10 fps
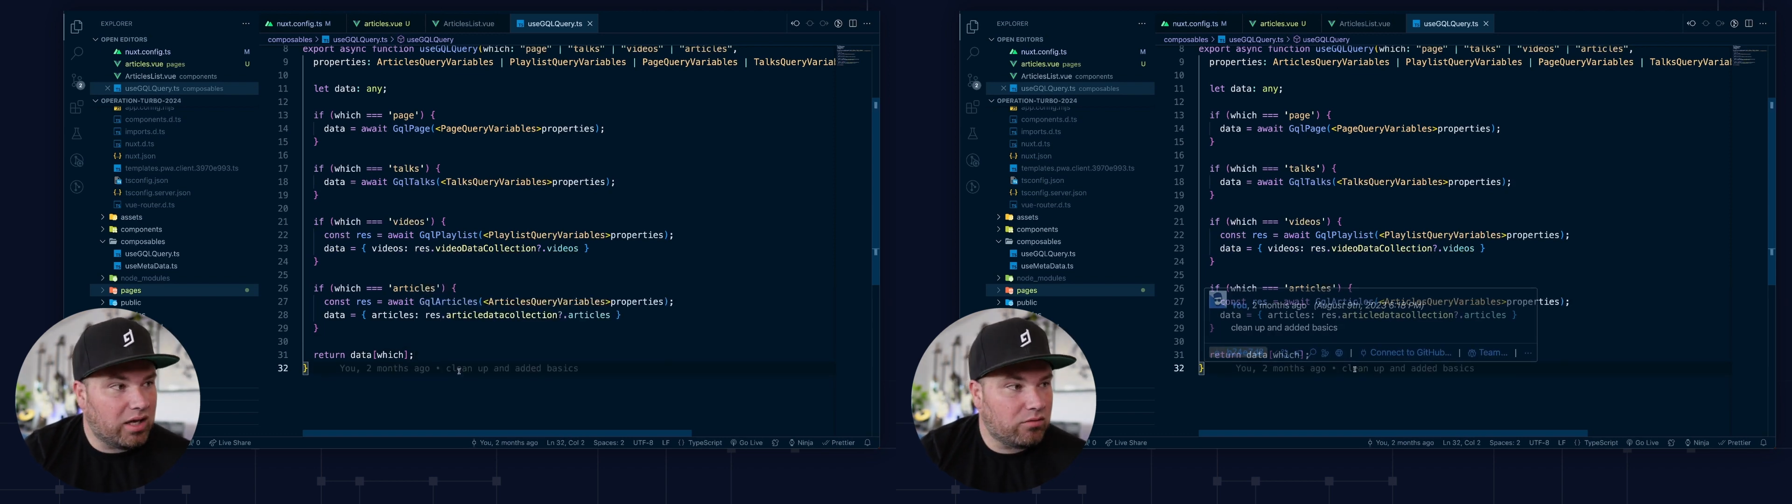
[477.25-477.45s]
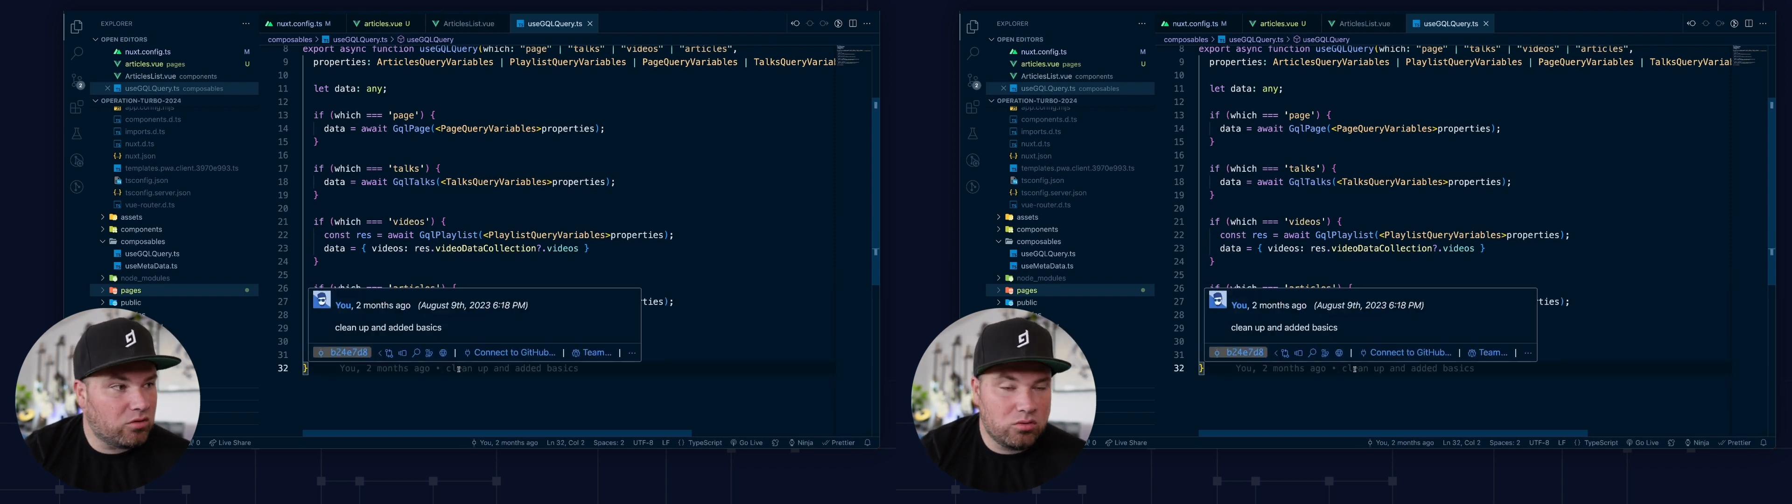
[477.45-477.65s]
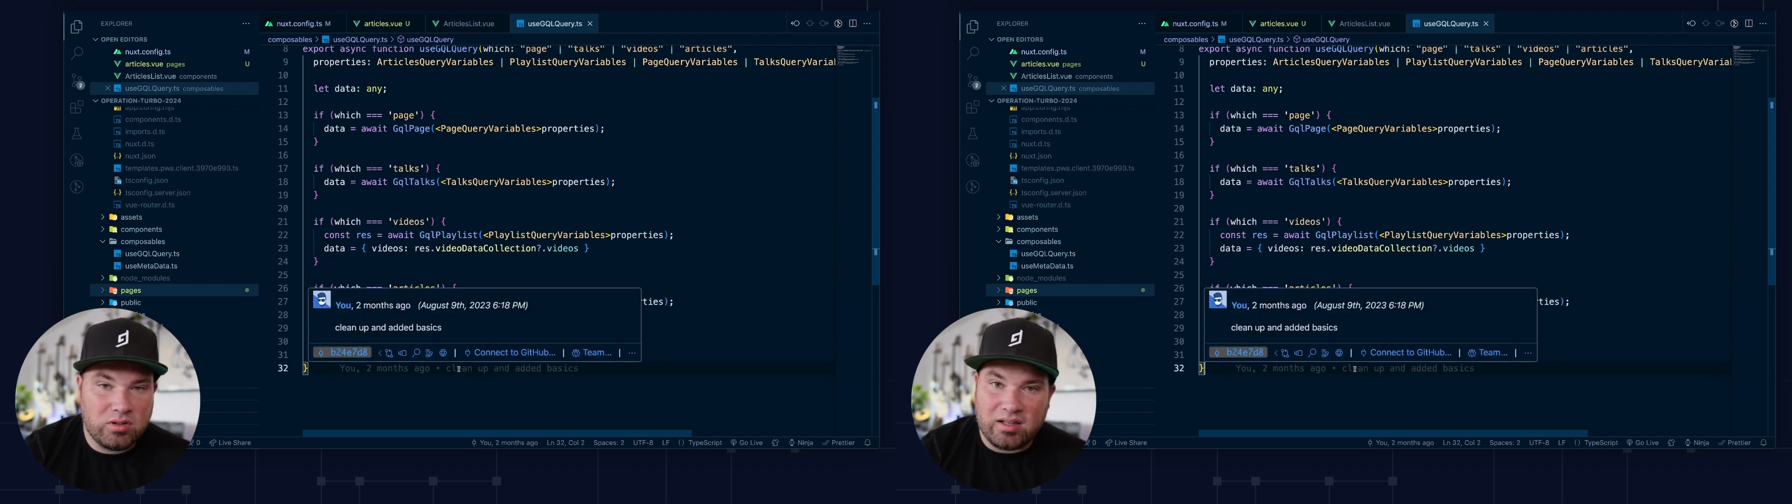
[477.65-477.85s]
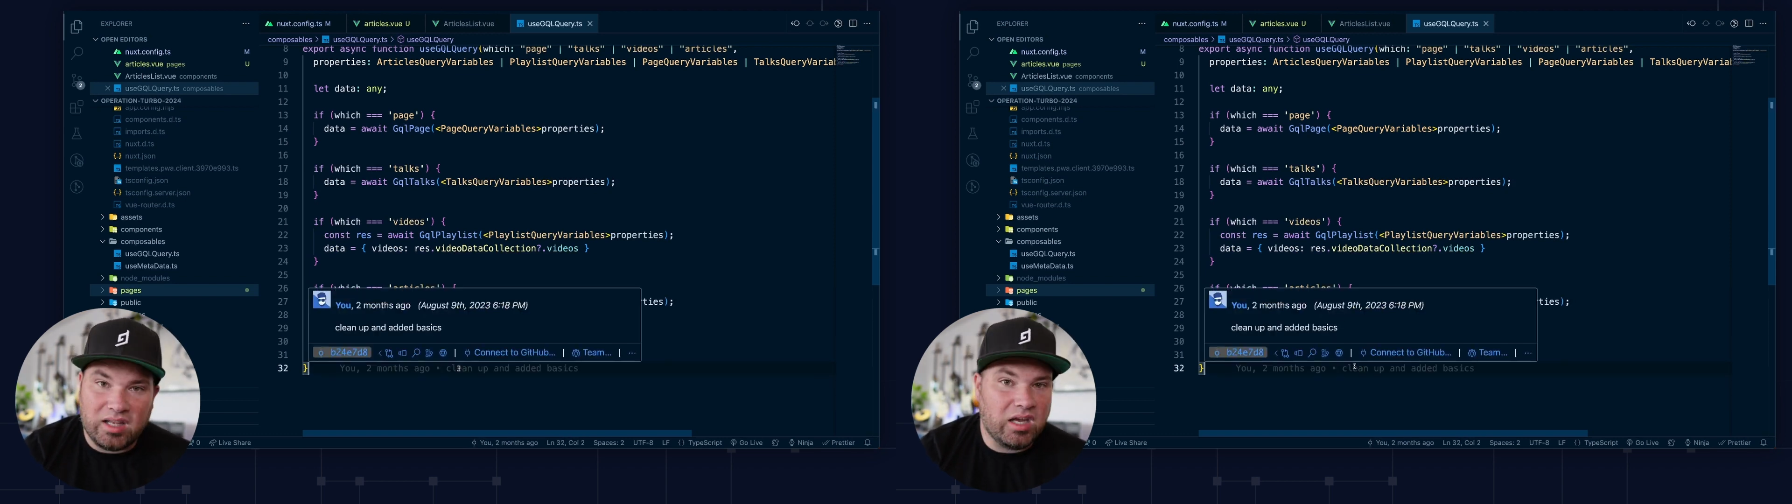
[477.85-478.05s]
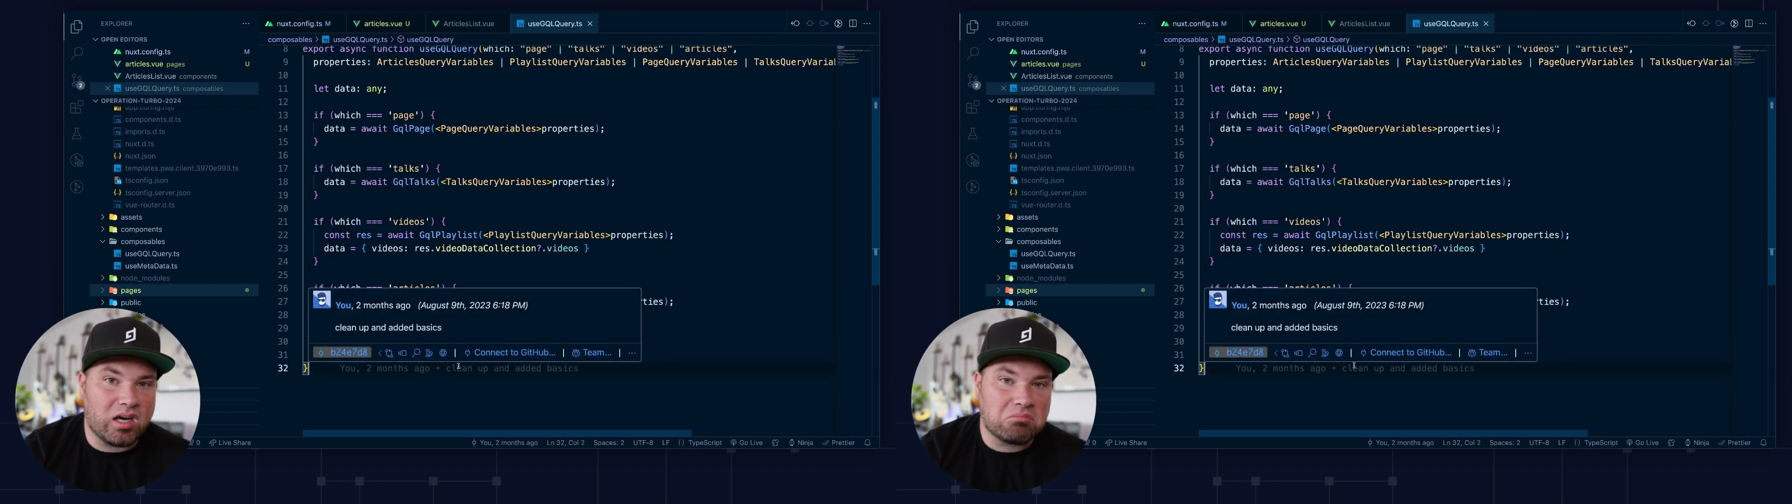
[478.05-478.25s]
I have to do that
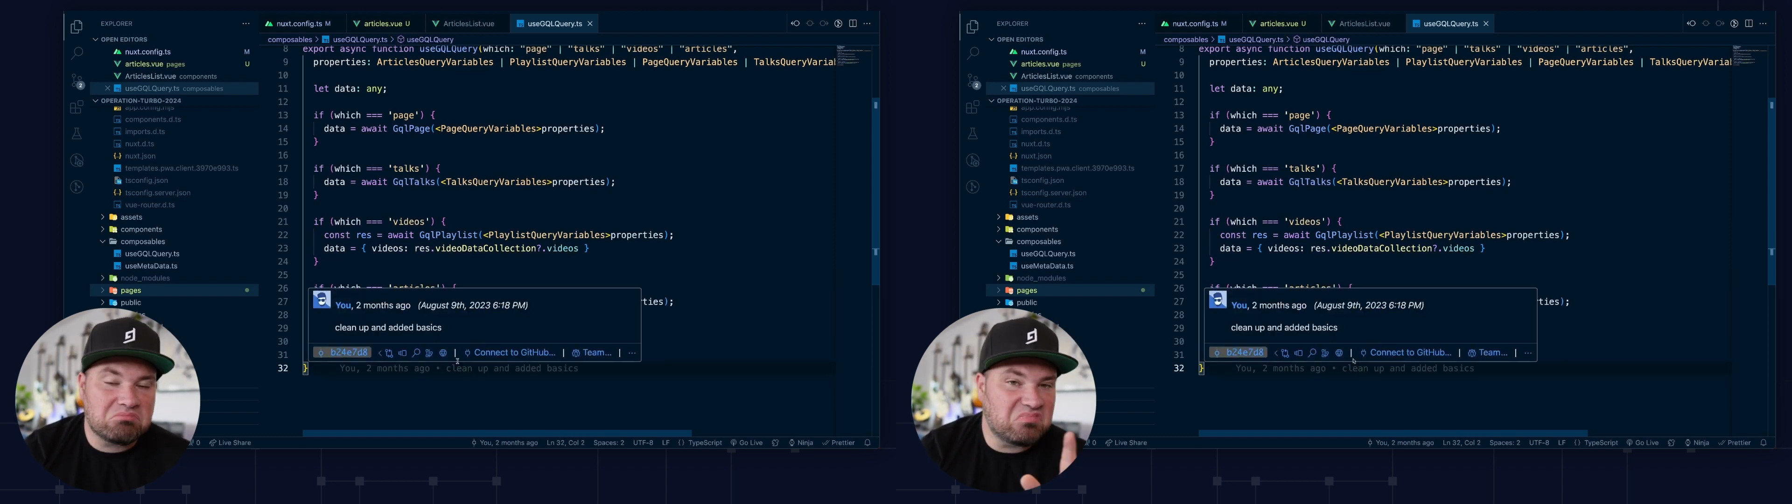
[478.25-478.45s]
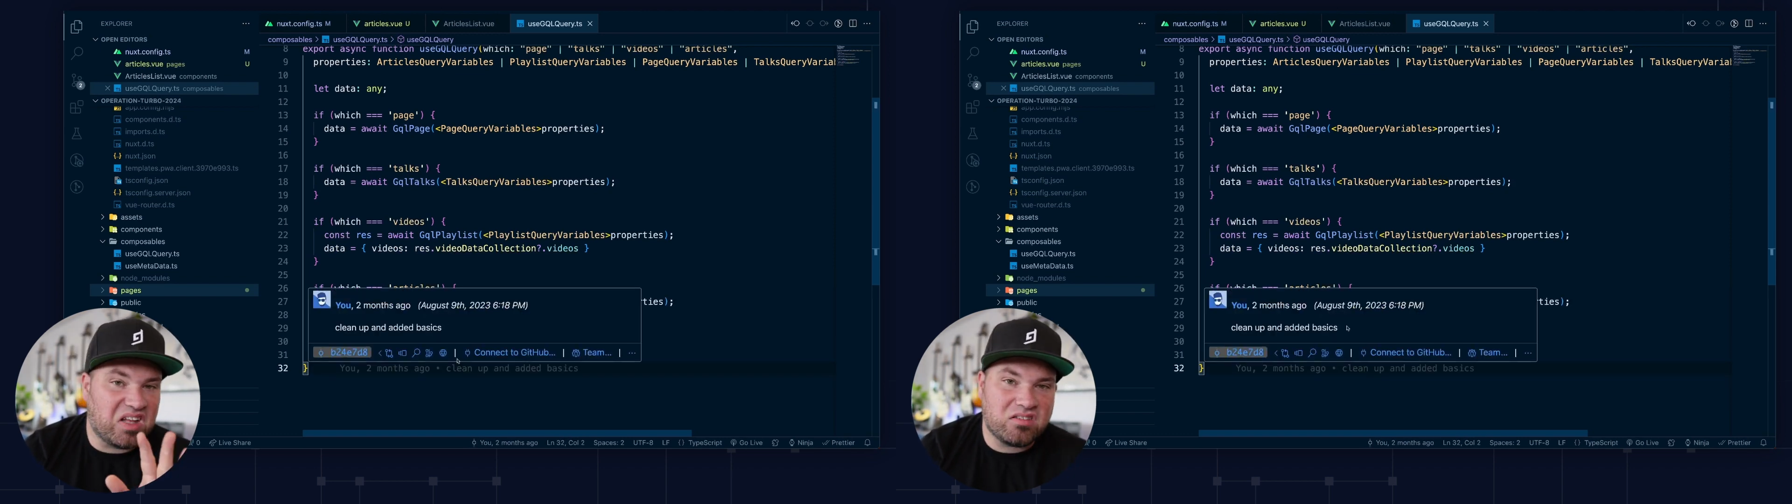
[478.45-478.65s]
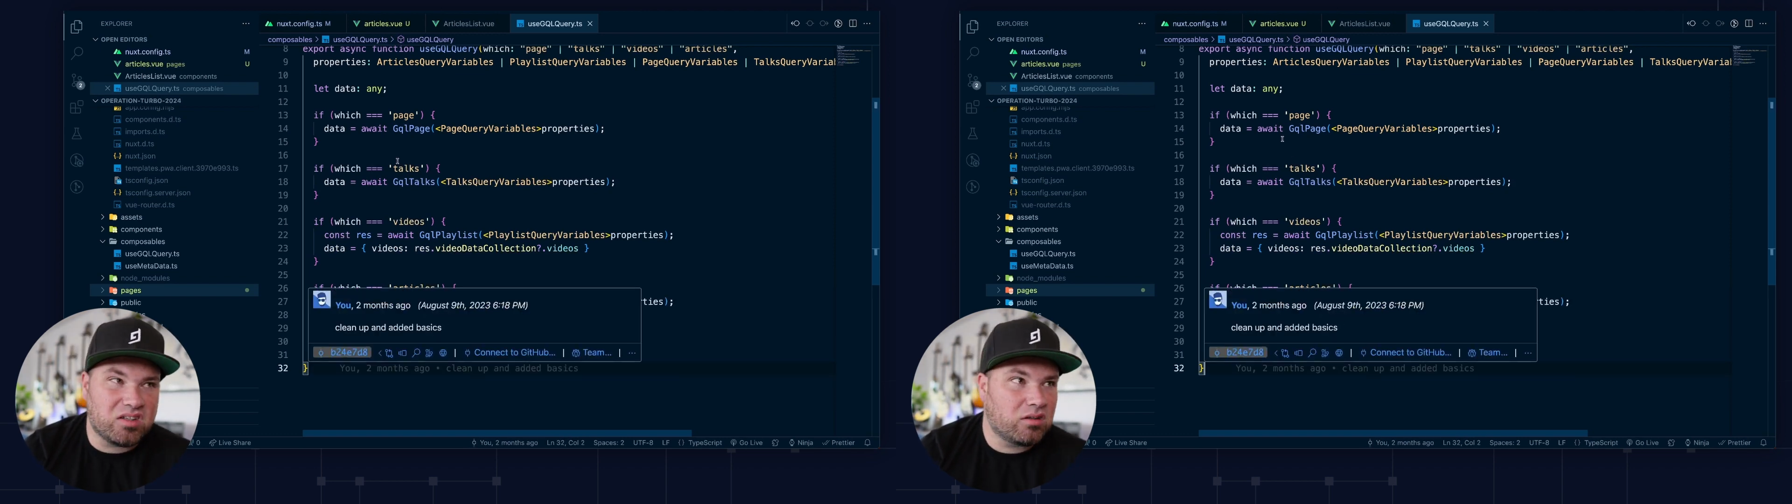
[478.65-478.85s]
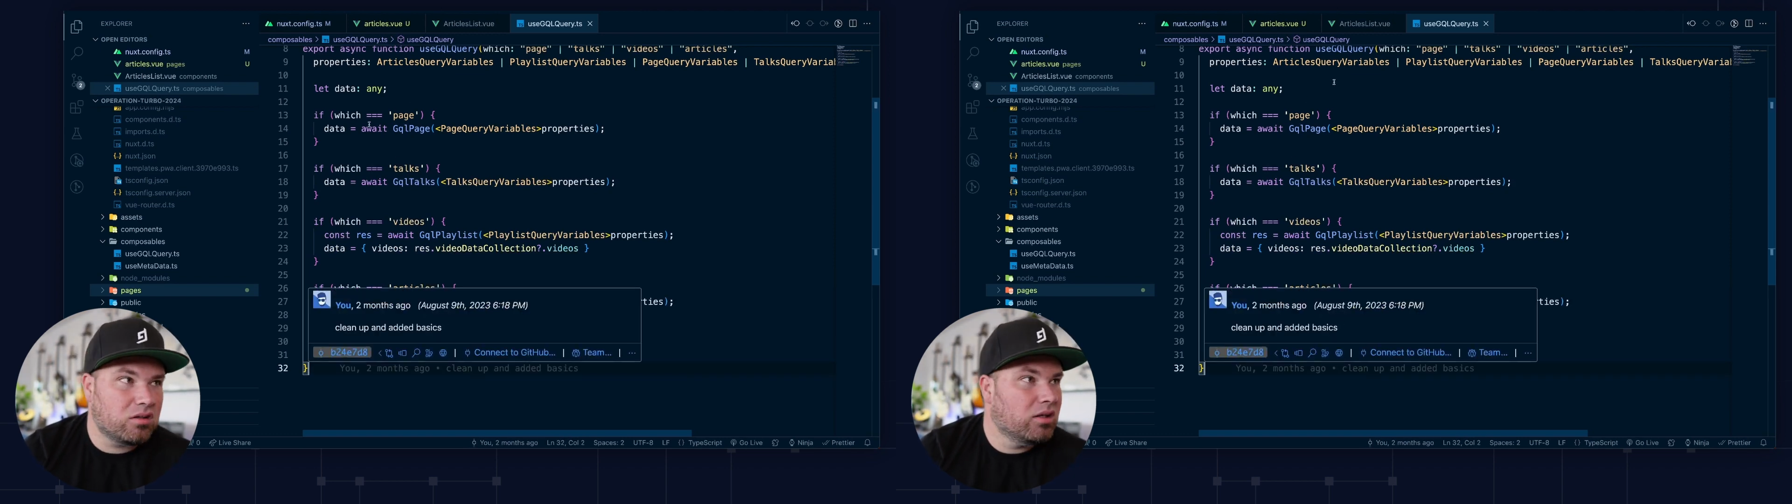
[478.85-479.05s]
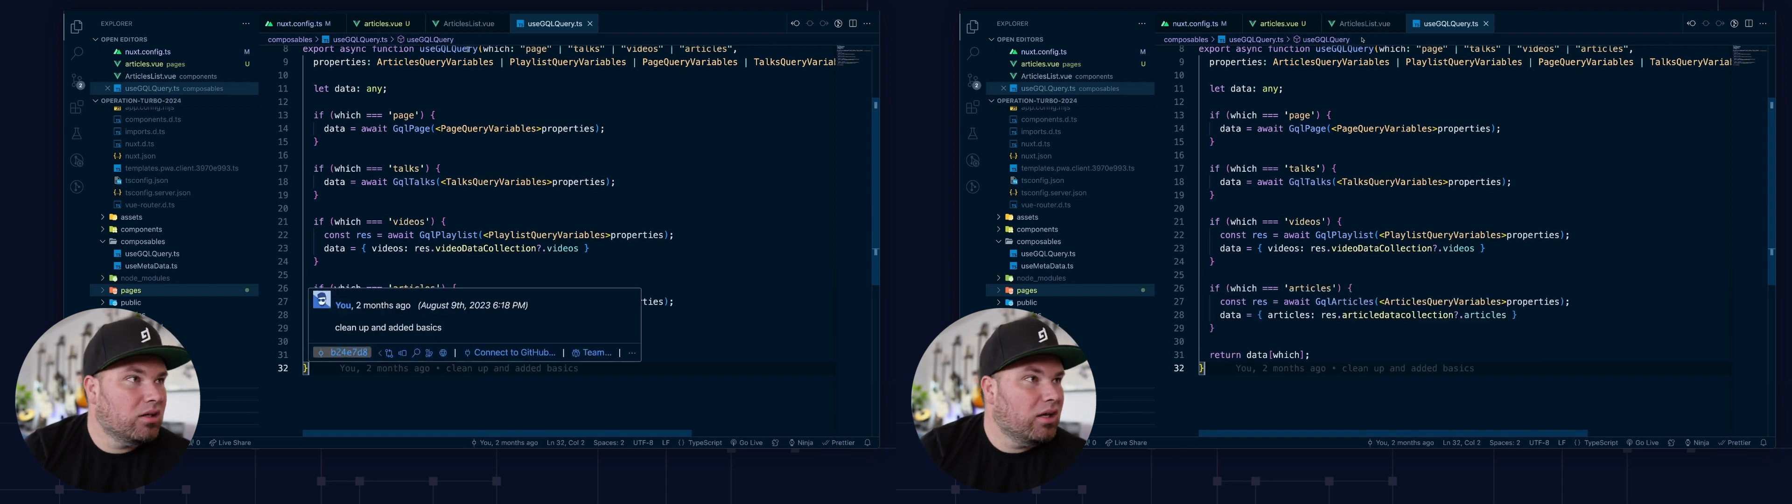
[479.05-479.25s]
here. That's it.